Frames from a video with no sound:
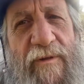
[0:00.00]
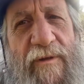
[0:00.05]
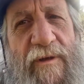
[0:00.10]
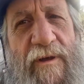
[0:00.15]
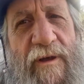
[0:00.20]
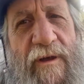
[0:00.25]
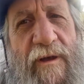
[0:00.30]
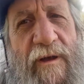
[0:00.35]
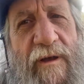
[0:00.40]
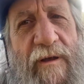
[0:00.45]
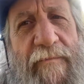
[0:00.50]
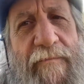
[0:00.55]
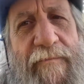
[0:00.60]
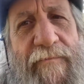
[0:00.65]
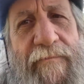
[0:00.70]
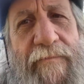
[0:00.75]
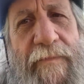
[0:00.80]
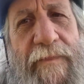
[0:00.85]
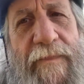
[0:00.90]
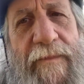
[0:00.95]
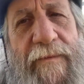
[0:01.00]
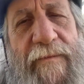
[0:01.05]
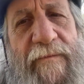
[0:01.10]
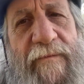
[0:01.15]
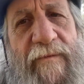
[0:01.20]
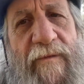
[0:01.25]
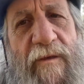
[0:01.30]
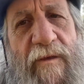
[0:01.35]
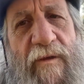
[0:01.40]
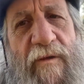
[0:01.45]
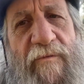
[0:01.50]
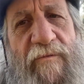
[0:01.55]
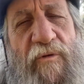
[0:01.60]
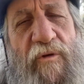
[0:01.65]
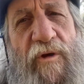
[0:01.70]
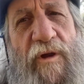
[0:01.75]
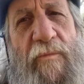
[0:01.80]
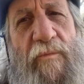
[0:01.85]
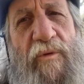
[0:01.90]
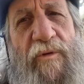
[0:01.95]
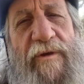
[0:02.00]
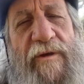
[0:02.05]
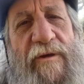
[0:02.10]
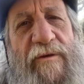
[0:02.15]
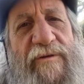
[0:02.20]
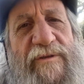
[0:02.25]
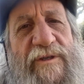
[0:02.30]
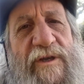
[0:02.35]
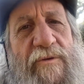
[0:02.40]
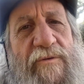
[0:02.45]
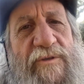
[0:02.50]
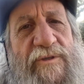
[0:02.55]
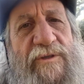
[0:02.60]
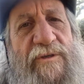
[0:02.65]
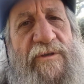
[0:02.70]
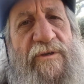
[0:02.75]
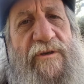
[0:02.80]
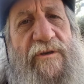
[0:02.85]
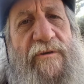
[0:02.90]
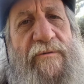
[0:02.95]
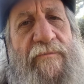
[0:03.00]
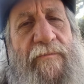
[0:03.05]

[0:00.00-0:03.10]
for a number of years I was a